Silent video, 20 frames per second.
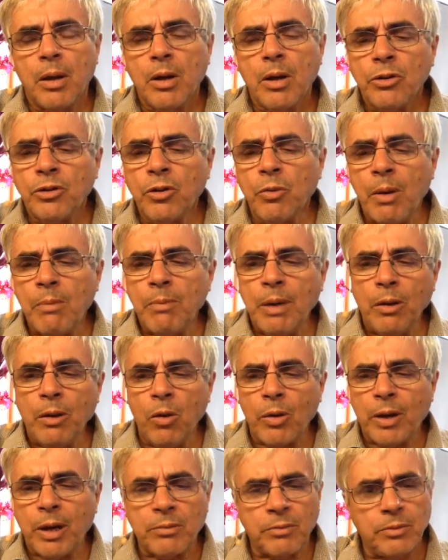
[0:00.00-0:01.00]
So when we
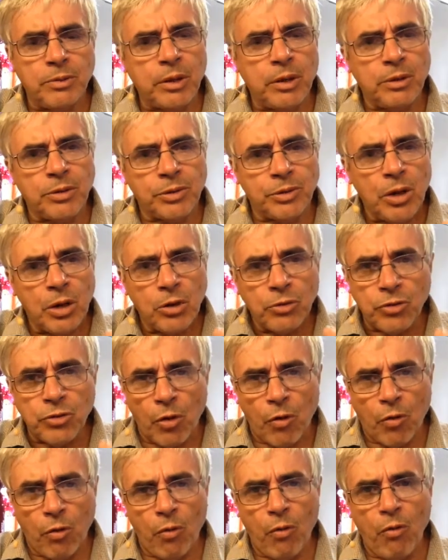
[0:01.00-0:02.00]
look at this
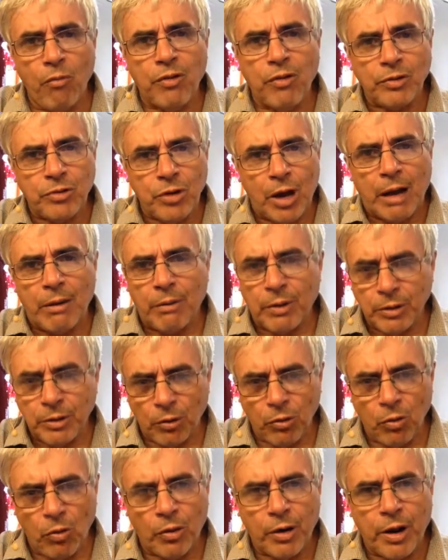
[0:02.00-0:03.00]
Jehovah Jireh, the
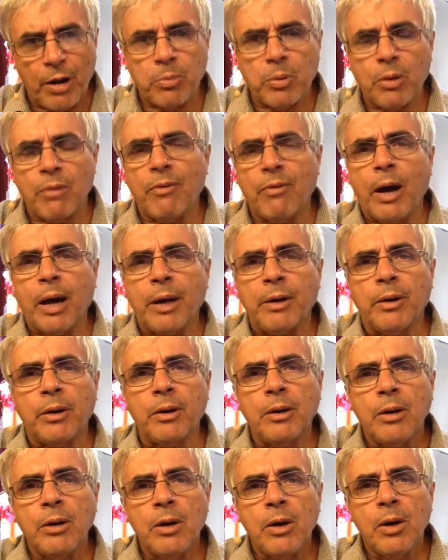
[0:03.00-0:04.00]
Lord our
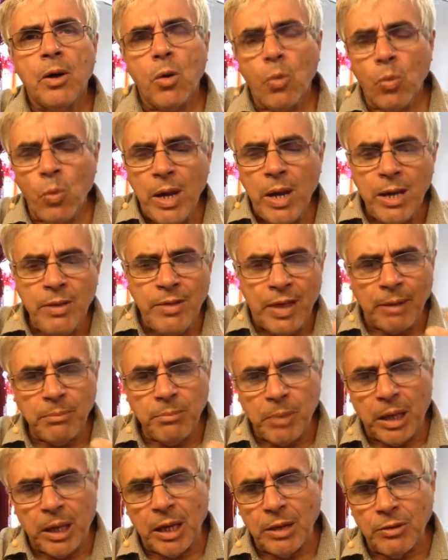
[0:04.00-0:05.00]
provider, we then
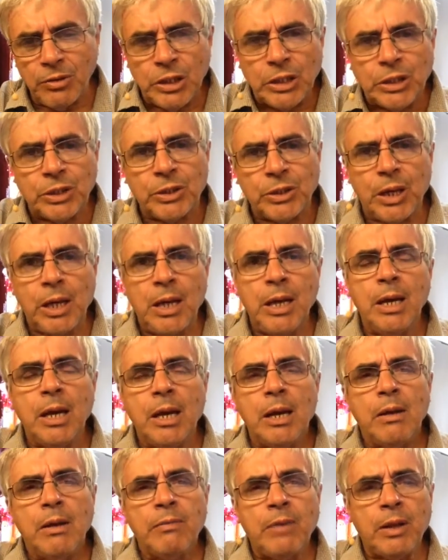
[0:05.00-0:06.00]
begin to see
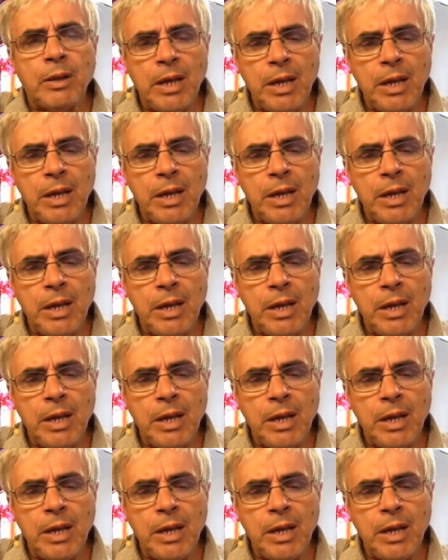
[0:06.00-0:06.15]
that